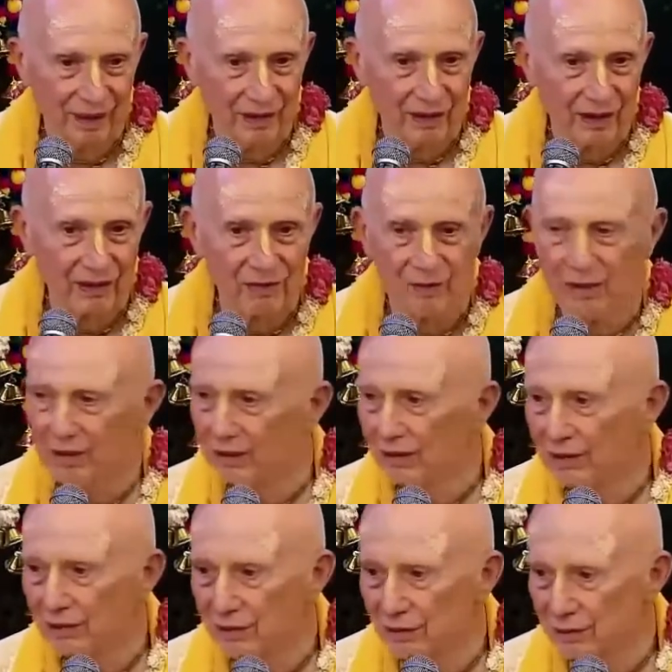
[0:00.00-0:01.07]

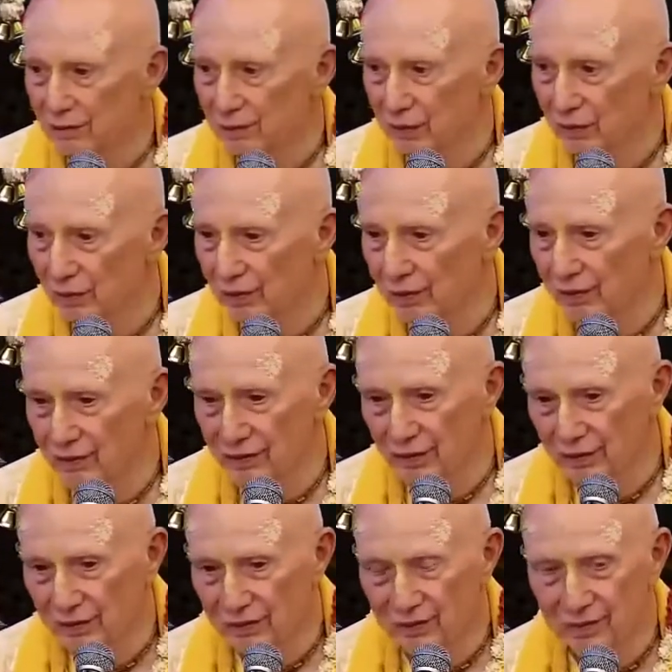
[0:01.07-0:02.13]
Adjustment leads to more
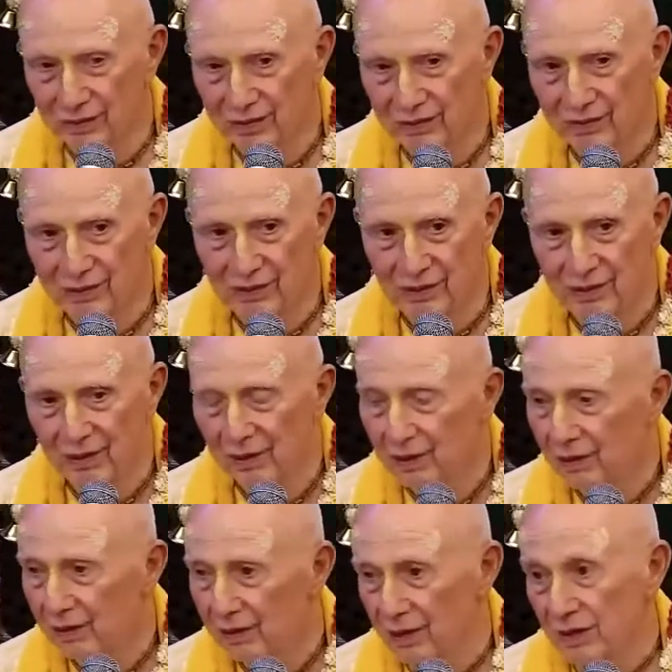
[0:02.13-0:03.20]
adjustments.
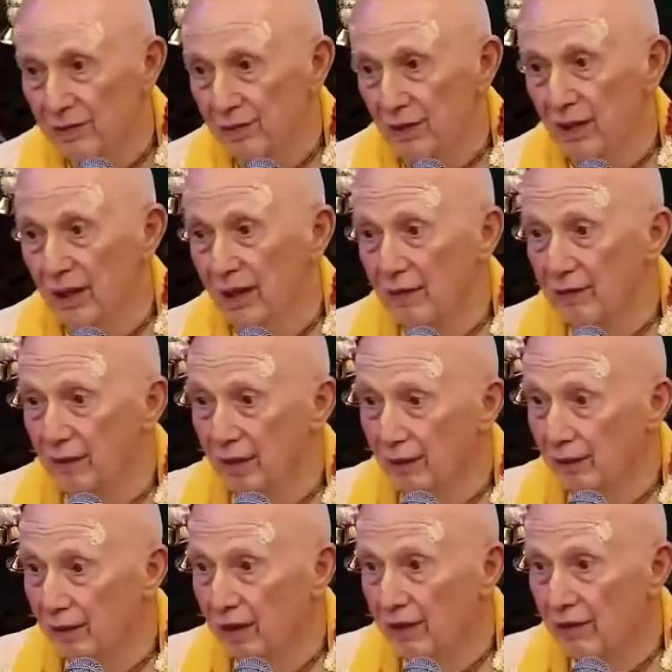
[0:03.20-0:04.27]
As Prahlad
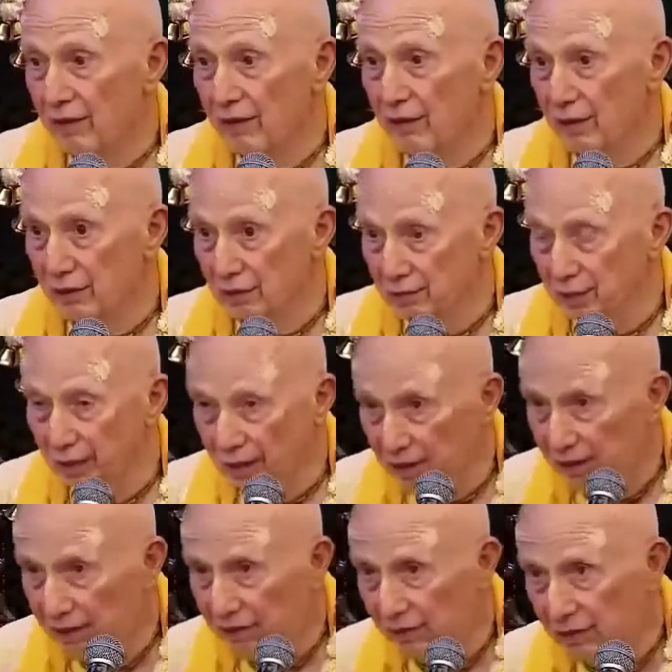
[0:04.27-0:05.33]
Maharaj
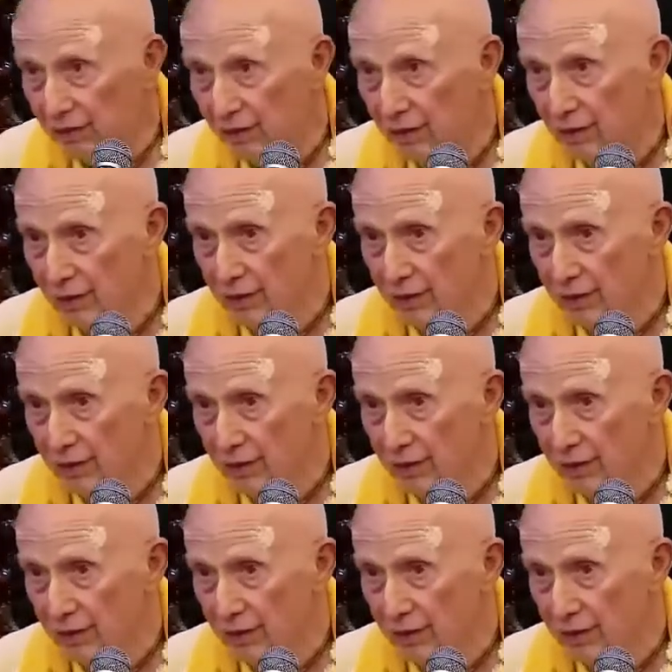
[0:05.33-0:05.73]
explains,